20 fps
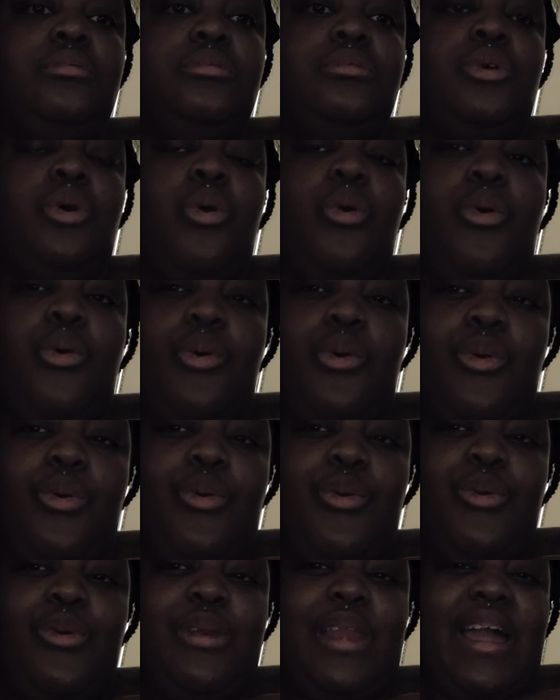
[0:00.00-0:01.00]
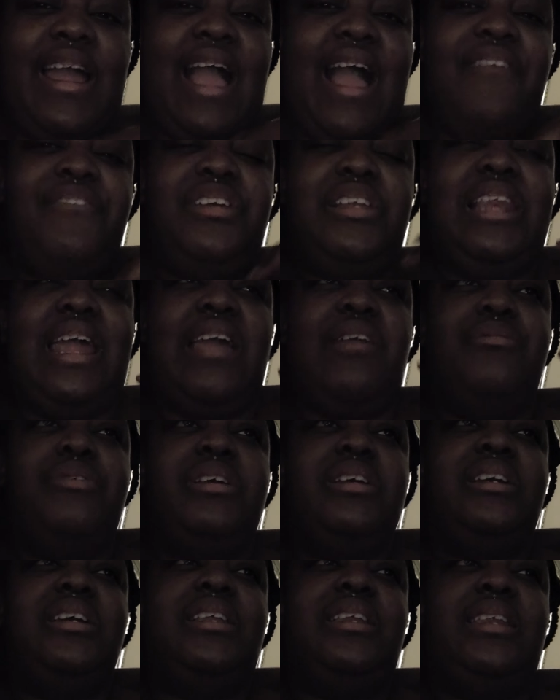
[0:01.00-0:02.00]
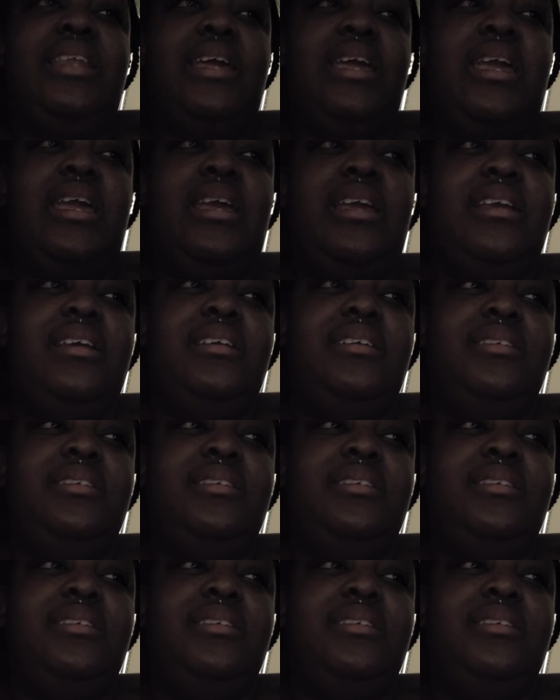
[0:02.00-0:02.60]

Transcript: cool. Like I feel like we connect